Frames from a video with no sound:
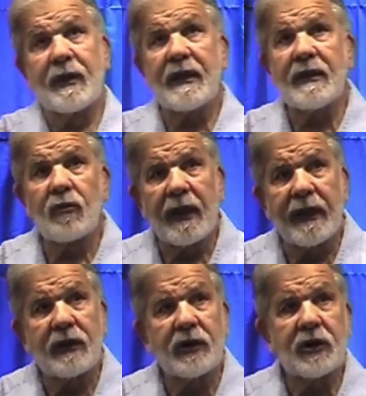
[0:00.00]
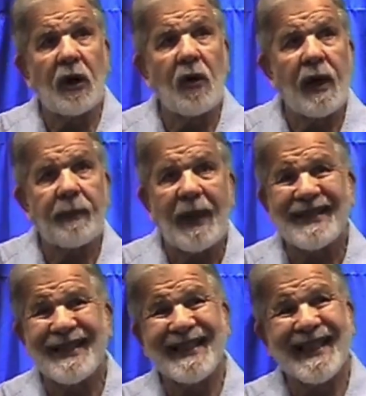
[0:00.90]
didn't really show up
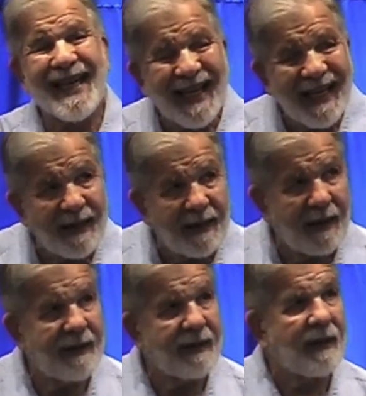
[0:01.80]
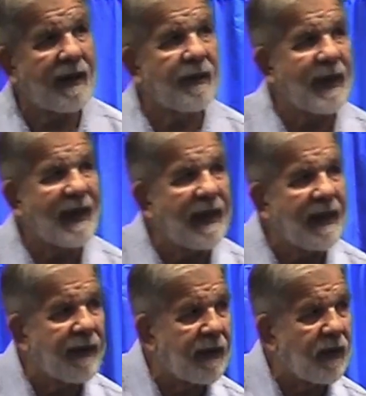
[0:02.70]
as a title until the
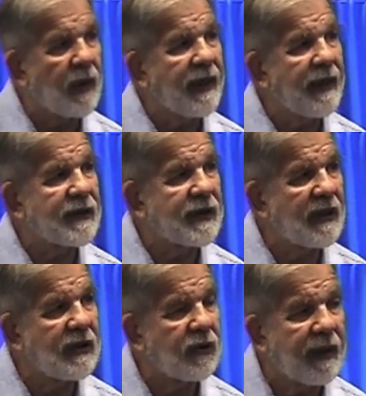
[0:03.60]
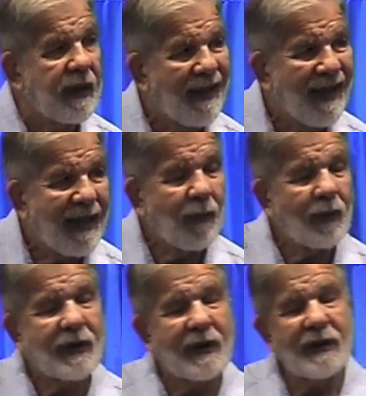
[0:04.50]
beginning of the 20th century. It
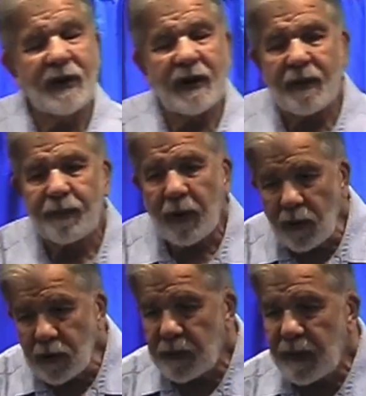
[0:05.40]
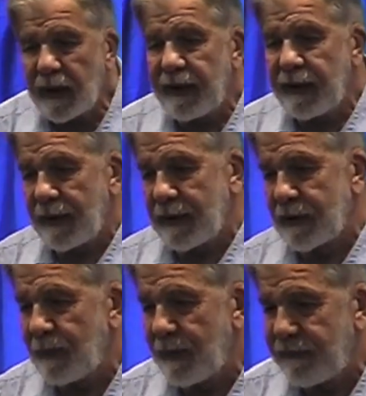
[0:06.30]
was considered
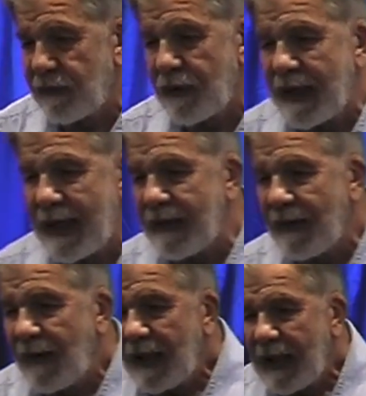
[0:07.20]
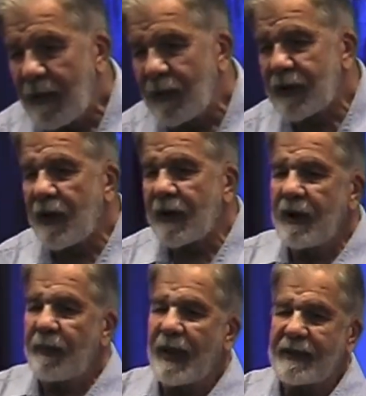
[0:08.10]
postmillennialism before that. And we're
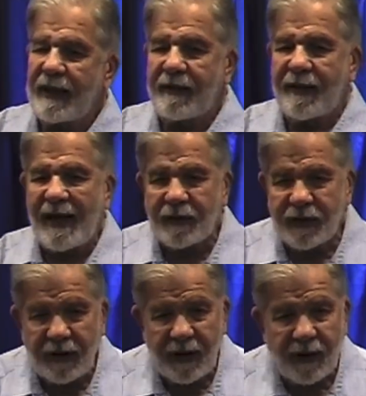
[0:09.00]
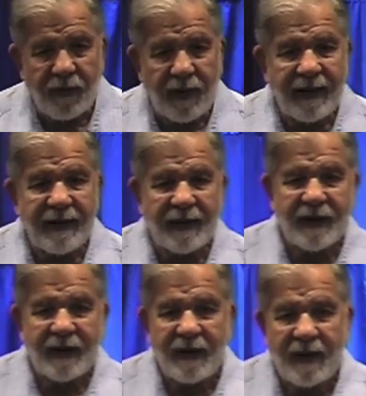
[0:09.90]
talking about that thousand-year reign
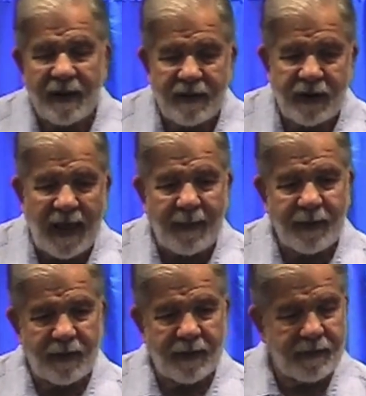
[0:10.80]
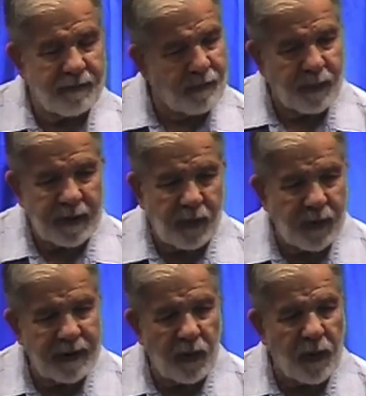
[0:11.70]
that's in the chapter
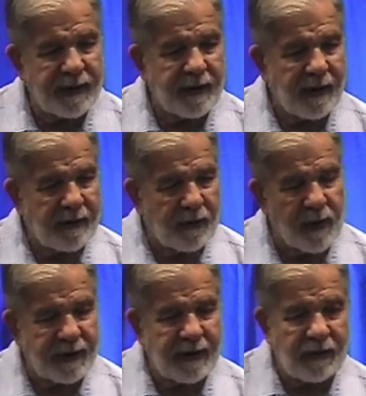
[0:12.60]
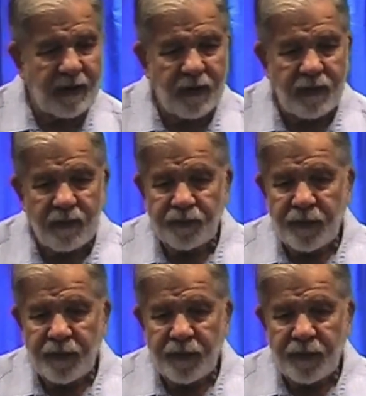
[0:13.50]
between 20 and 22.